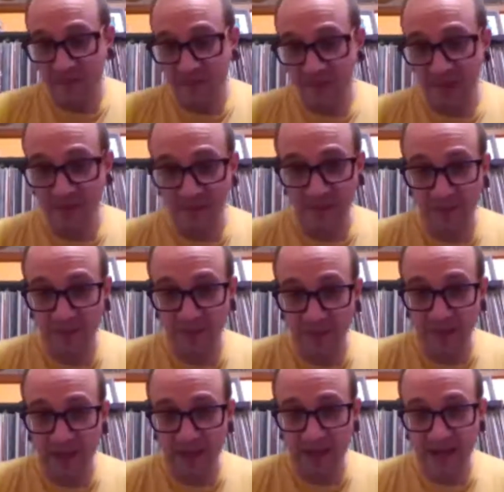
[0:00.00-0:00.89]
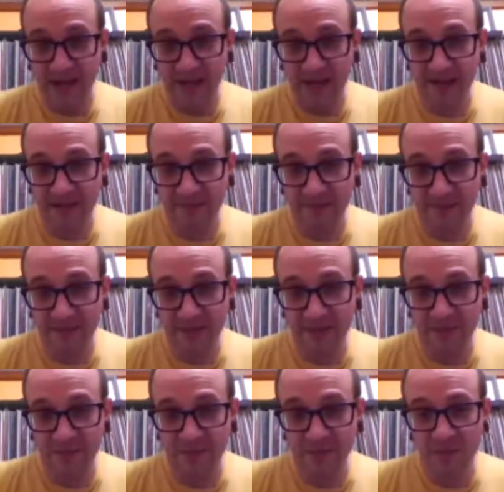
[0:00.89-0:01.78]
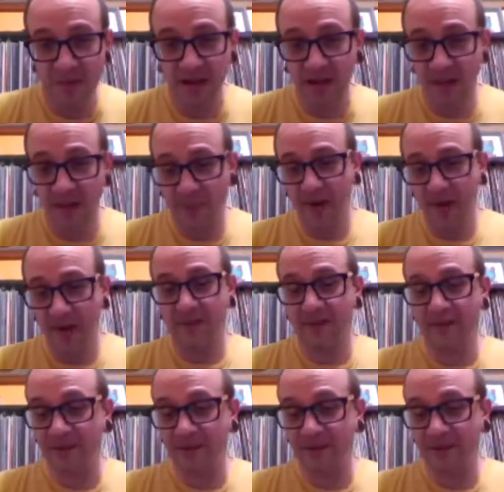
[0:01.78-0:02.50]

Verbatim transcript: threw some money at it, and we got it pressed